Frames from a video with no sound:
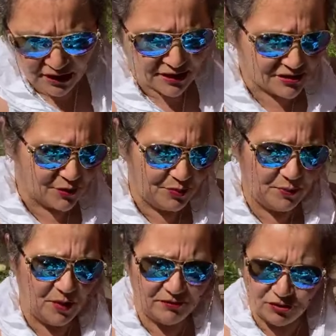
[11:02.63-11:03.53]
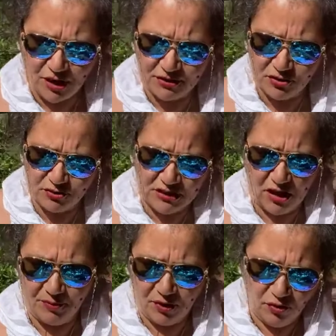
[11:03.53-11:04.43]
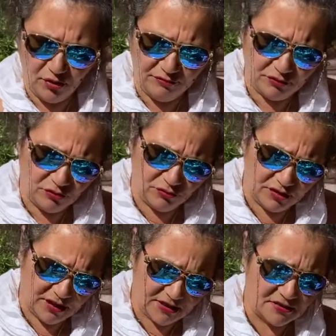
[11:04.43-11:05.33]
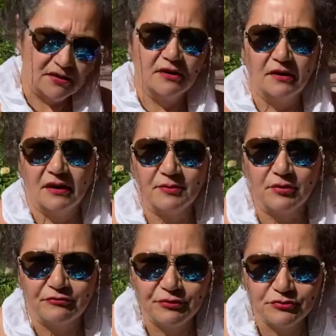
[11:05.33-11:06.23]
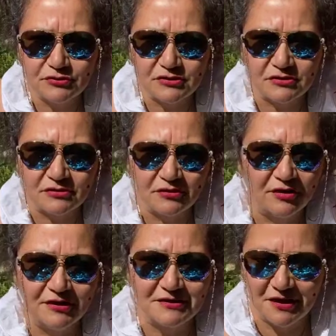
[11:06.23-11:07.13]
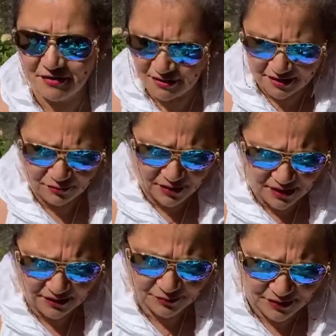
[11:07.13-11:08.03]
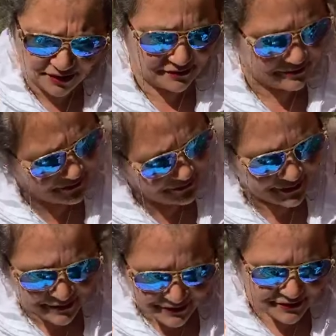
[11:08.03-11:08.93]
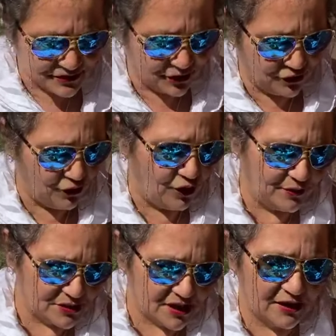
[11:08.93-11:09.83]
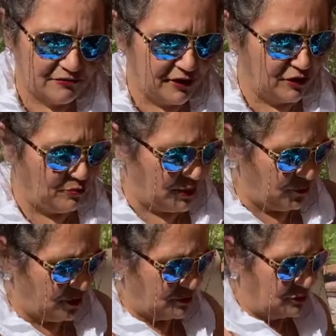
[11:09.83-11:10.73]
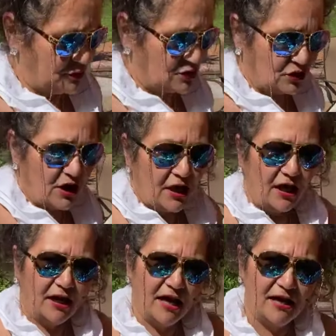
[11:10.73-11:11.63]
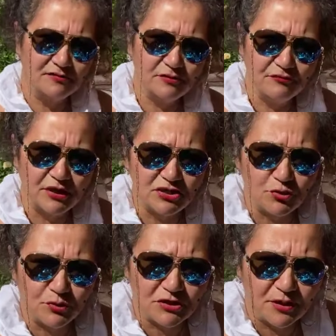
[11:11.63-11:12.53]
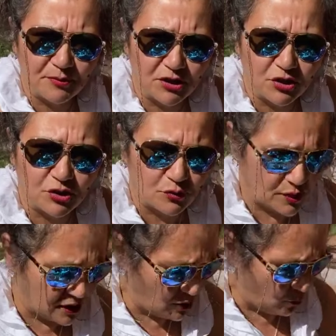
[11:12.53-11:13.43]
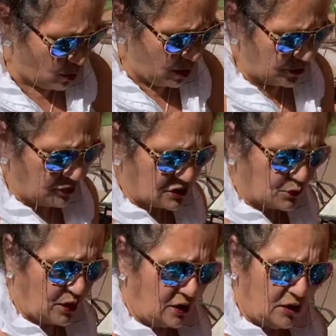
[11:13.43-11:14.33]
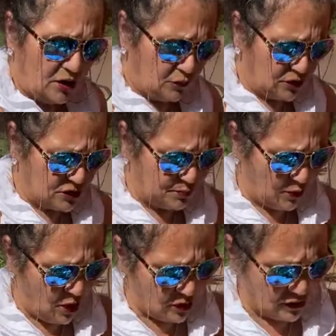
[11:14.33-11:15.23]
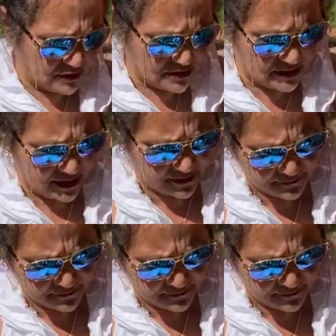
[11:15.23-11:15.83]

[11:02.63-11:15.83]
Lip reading: Some people have tried to tell me, oh, if you do this, I'm confused. Honestly, I was like, what? So no, I'm just gonna follow my own intuition. And I have some vegetables that I'm gonna cook without water as well, which is broccoli today.